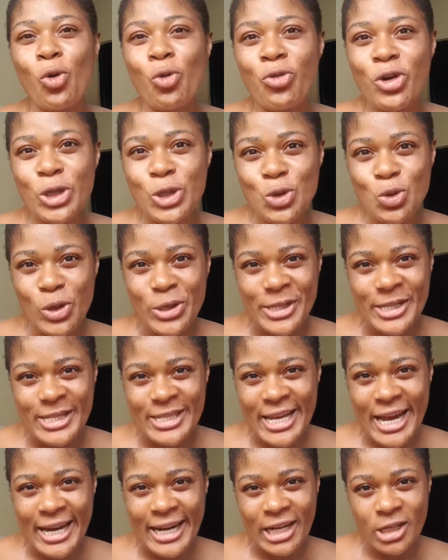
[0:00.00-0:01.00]
over to a
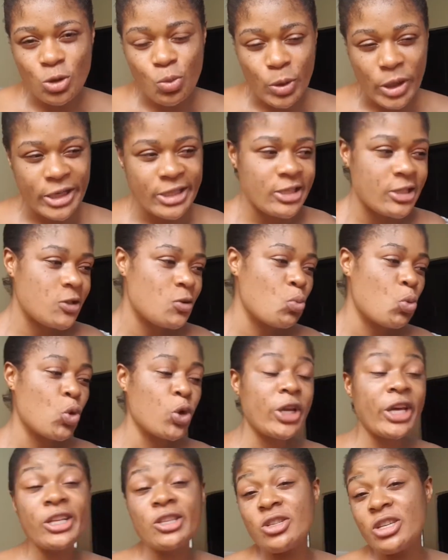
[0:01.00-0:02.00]
designer's place this
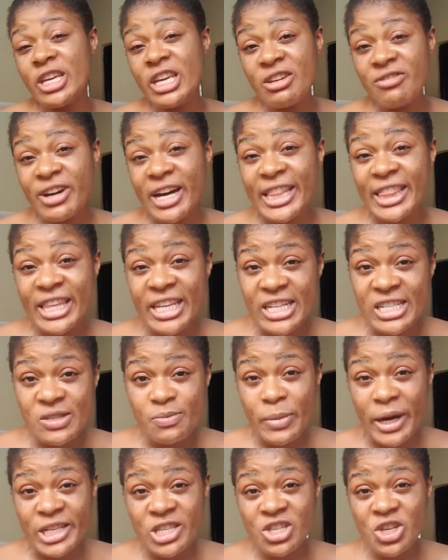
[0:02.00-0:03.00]
morning to give her
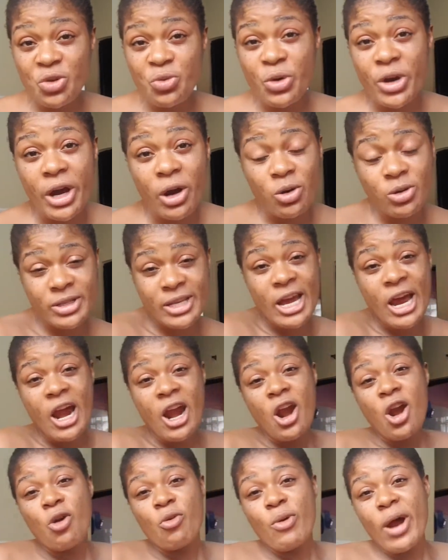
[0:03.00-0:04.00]
these
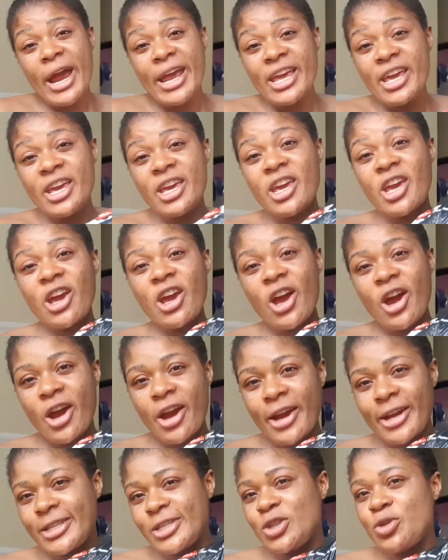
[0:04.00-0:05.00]
materials right here